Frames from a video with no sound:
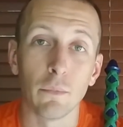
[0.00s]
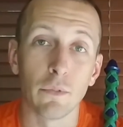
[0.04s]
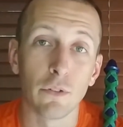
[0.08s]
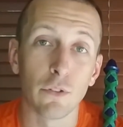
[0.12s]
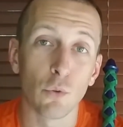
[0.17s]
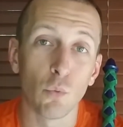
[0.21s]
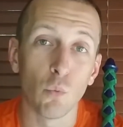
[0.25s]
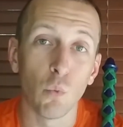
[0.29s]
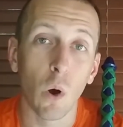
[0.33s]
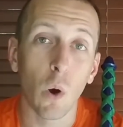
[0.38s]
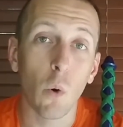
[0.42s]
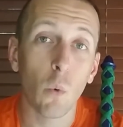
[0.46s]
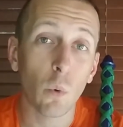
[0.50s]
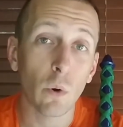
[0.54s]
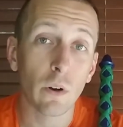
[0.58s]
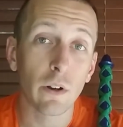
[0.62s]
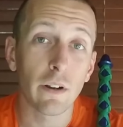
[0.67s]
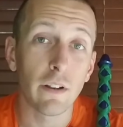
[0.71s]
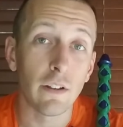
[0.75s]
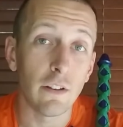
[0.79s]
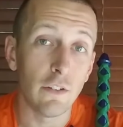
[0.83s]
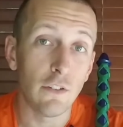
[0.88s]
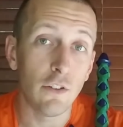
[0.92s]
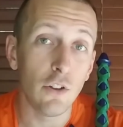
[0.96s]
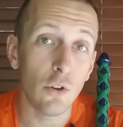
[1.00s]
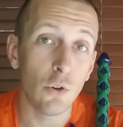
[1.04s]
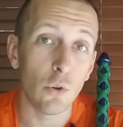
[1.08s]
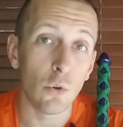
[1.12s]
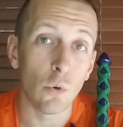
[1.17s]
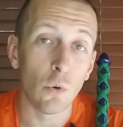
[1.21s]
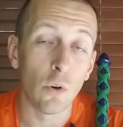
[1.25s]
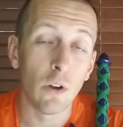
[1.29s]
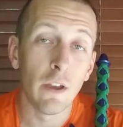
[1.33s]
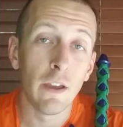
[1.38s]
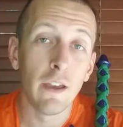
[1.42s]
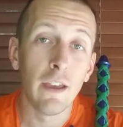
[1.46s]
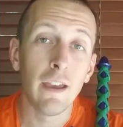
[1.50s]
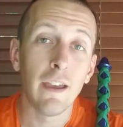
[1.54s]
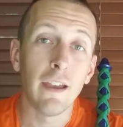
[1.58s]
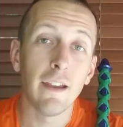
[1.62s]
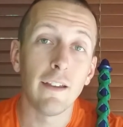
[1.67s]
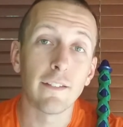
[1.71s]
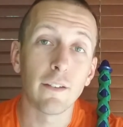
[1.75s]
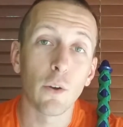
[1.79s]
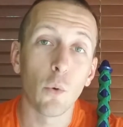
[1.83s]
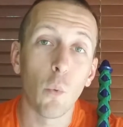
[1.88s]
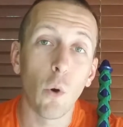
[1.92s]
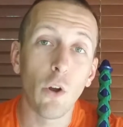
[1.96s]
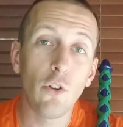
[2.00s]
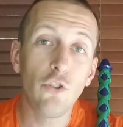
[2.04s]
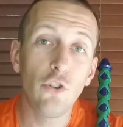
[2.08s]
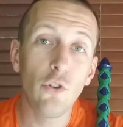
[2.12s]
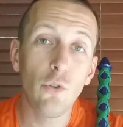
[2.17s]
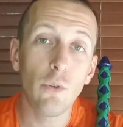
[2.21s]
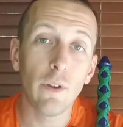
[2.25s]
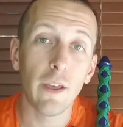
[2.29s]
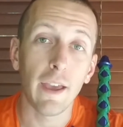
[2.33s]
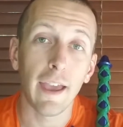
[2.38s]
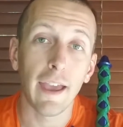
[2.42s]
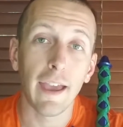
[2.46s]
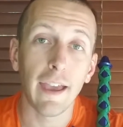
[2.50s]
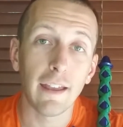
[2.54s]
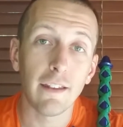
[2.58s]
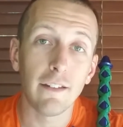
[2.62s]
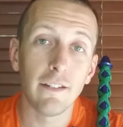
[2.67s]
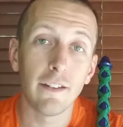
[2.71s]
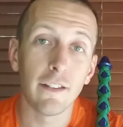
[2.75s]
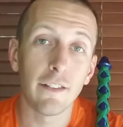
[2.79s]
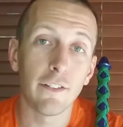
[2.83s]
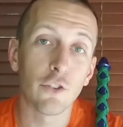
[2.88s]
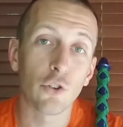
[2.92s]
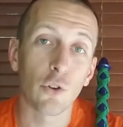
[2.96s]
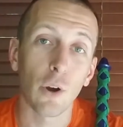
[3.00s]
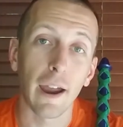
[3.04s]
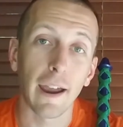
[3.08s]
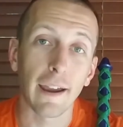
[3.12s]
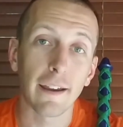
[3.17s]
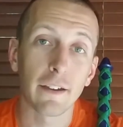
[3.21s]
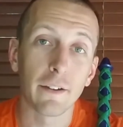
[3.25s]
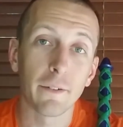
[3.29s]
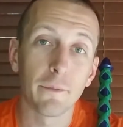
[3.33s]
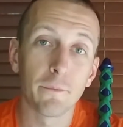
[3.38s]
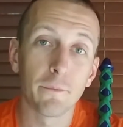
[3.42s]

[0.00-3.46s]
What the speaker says: So what we're going to do is I want you to head to the track.